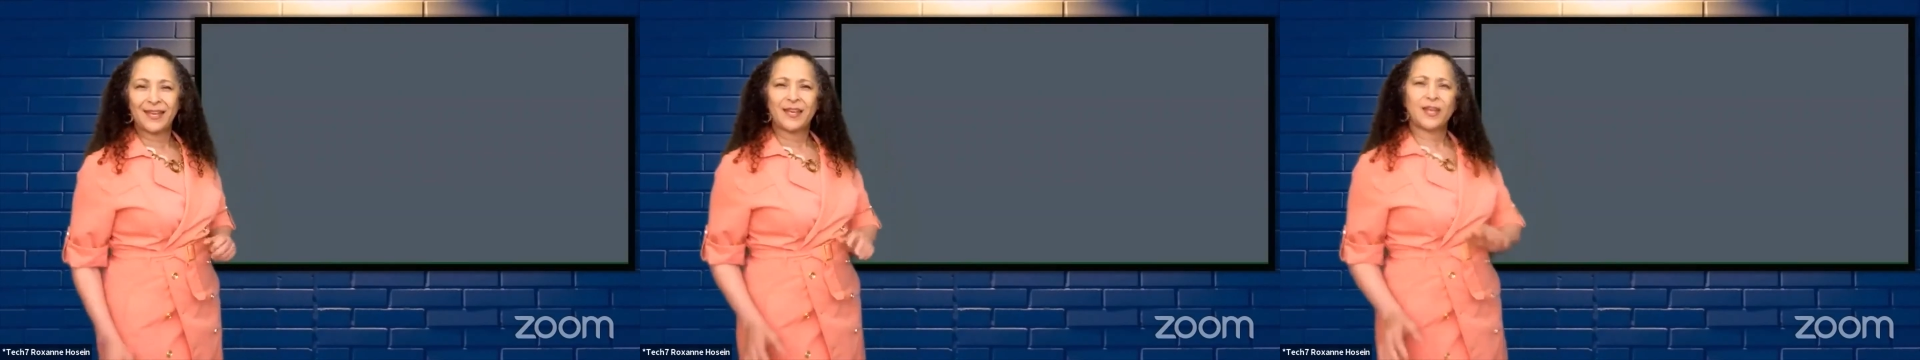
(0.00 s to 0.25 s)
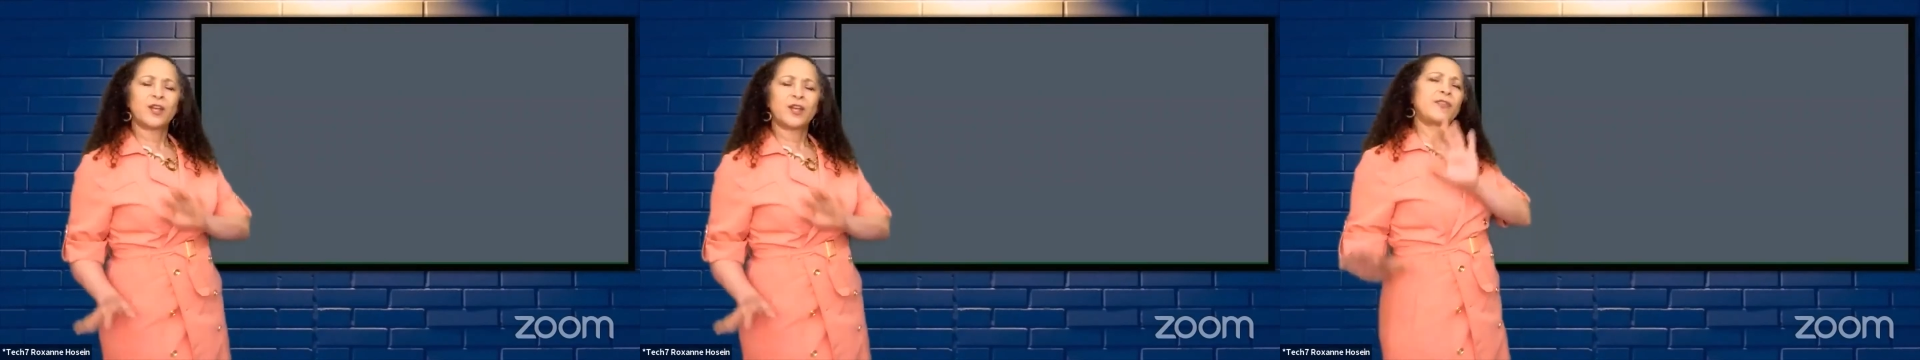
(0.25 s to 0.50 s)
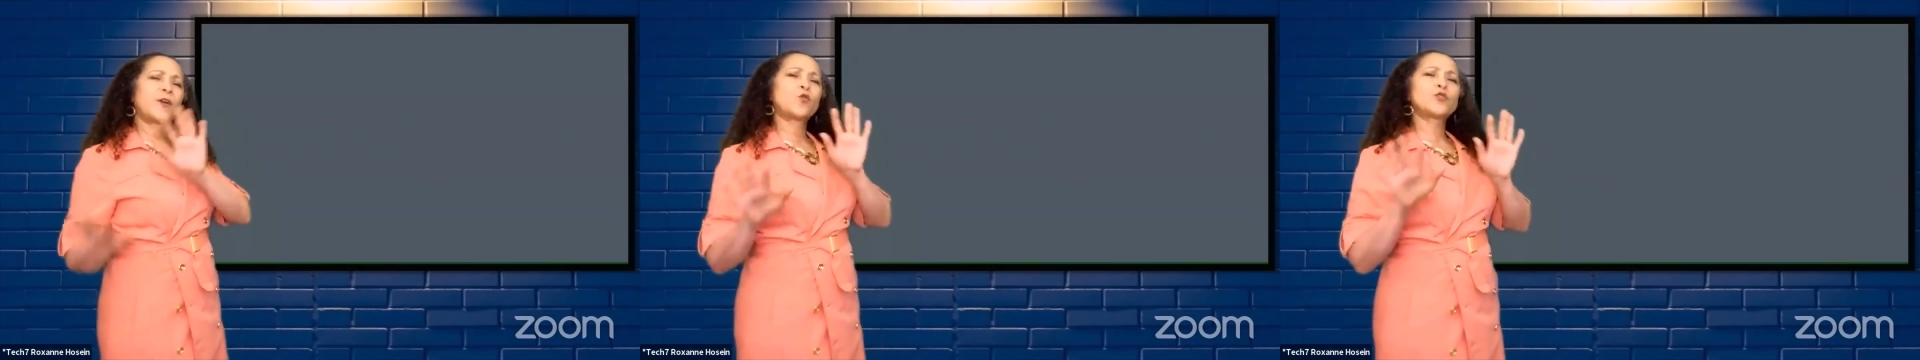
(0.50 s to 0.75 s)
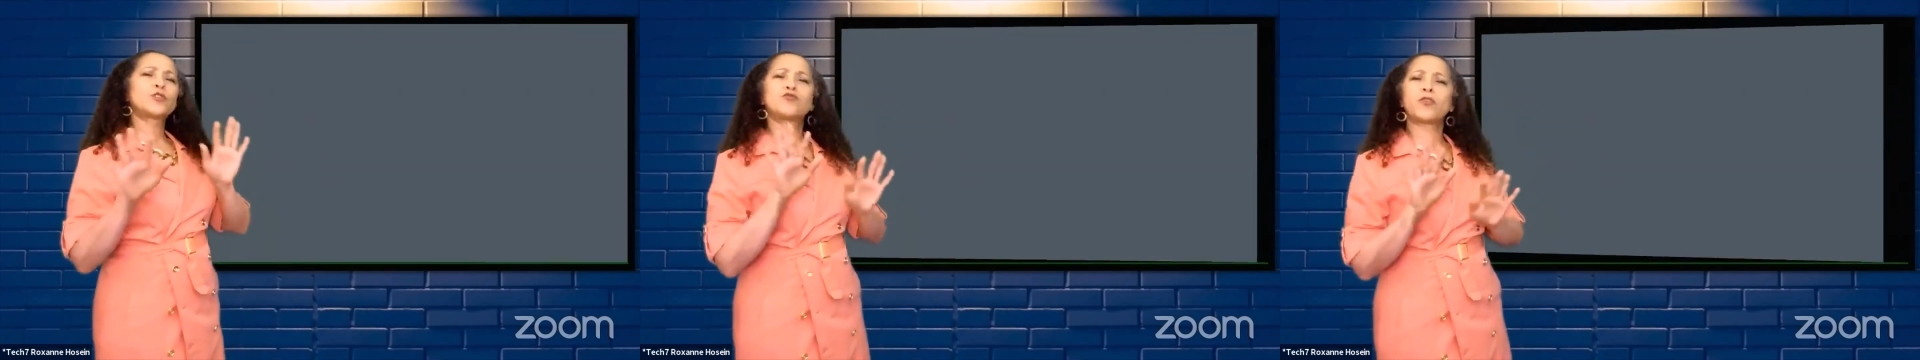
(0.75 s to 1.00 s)
Those
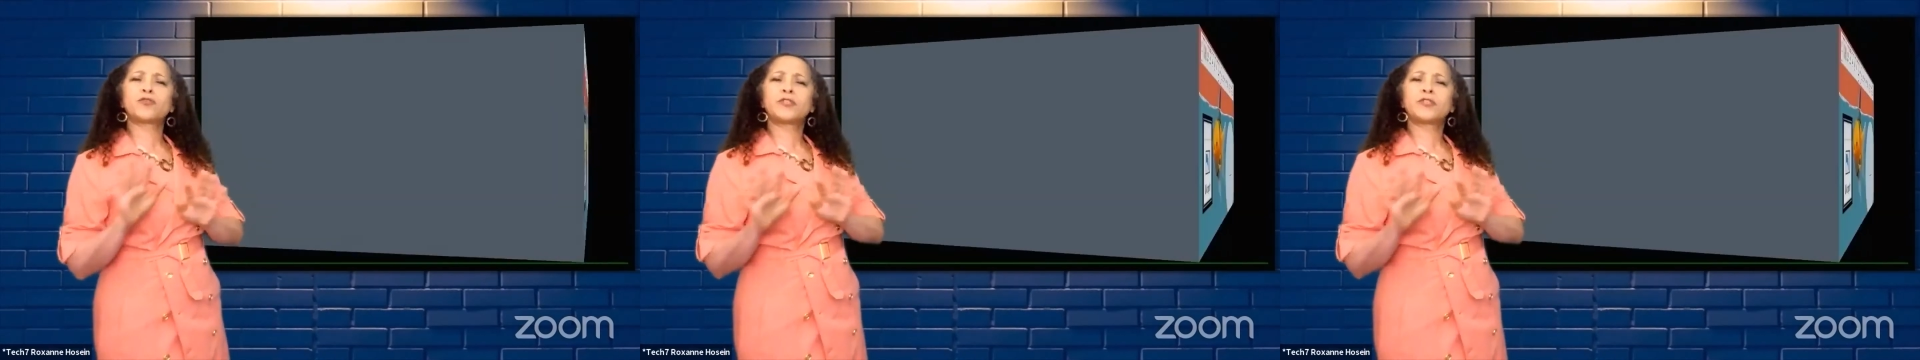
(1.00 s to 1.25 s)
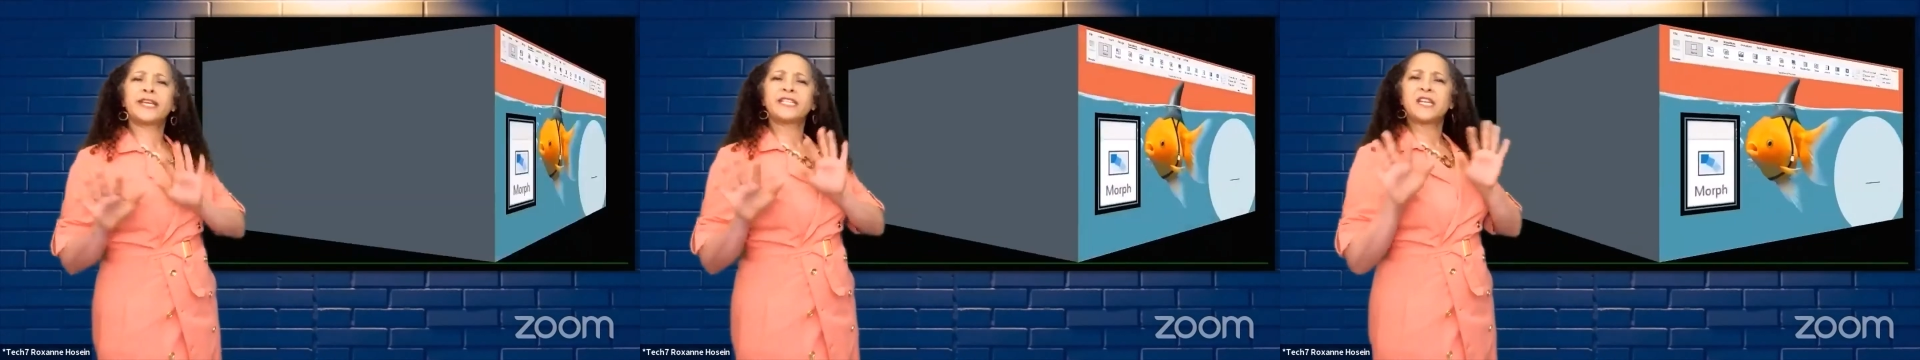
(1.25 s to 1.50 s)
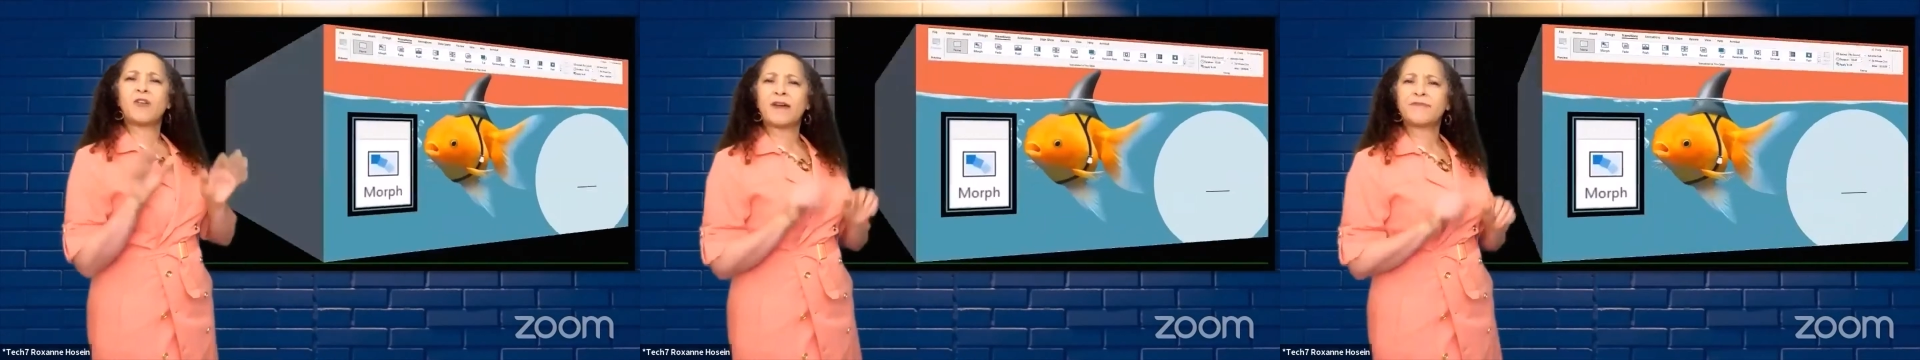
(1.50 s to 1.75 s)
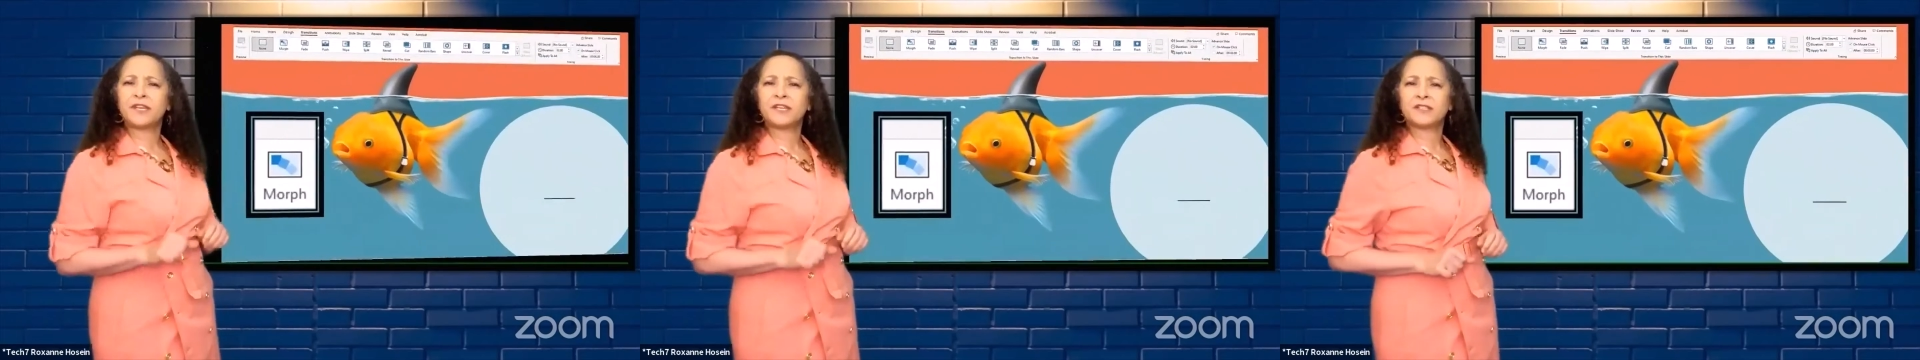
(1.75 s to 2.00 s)
rotating
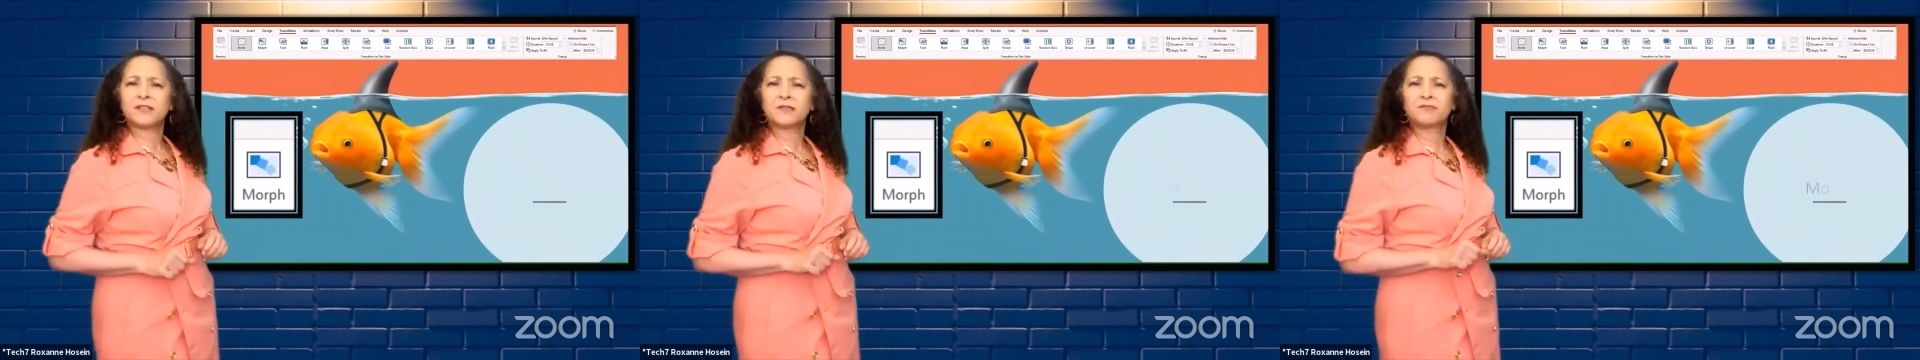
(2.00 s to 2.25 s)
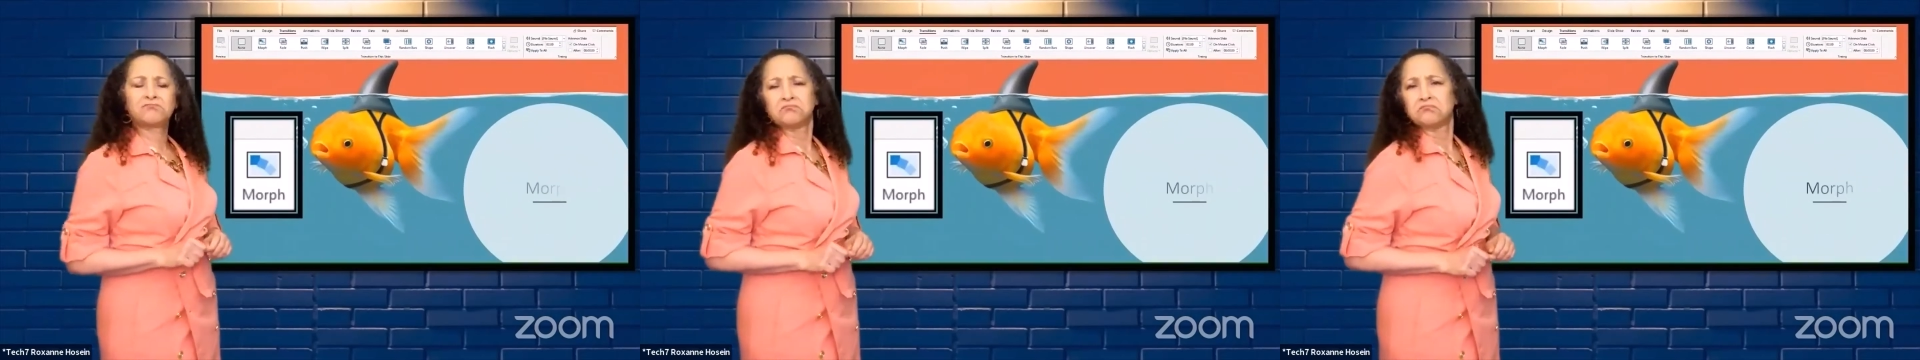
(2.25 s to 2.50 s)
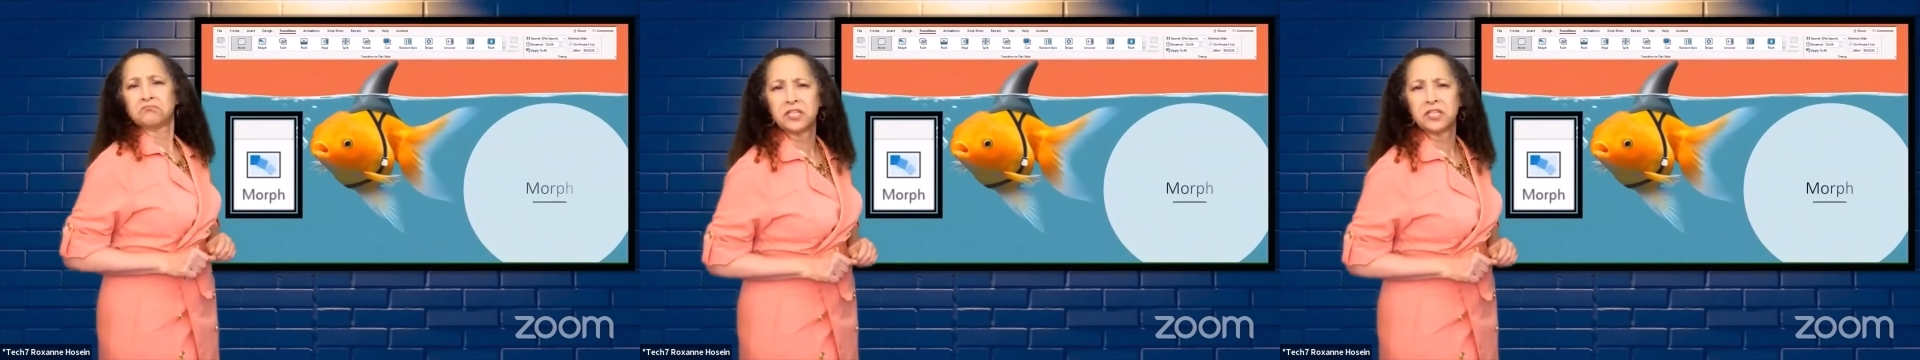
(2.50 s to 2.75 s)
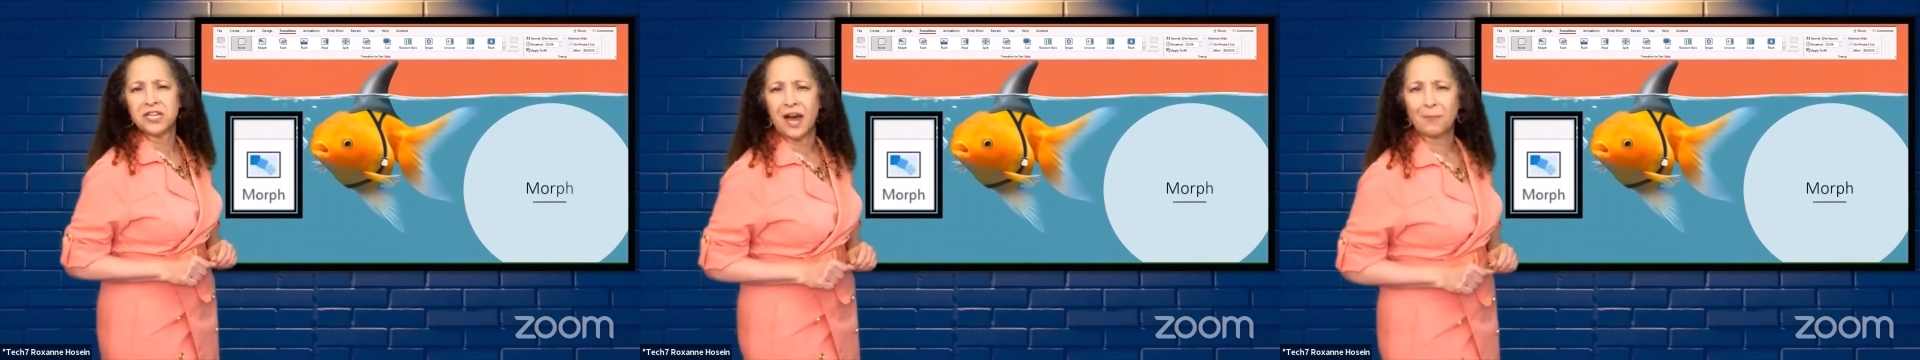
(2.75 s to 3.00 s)
graphics?
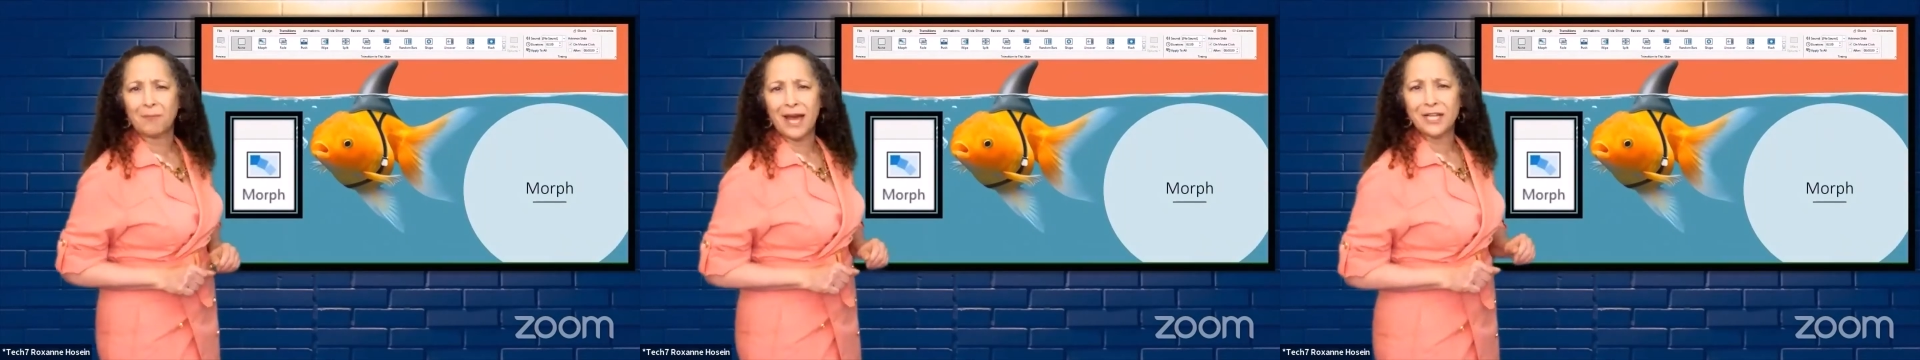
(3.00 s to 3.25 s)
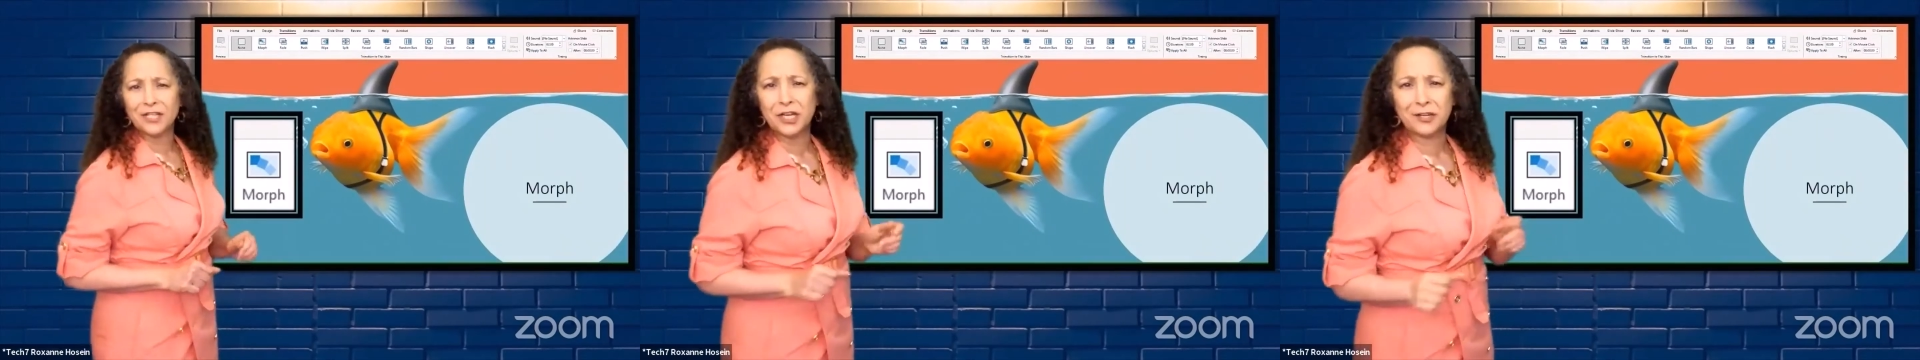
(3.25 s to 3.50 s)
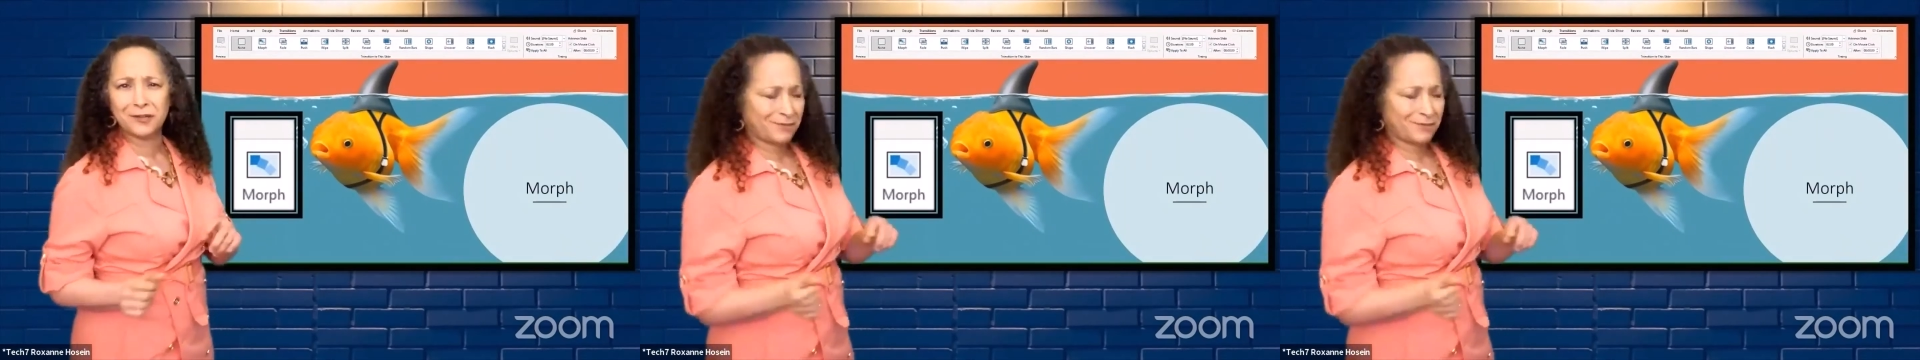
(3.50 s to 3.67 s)
Not magic.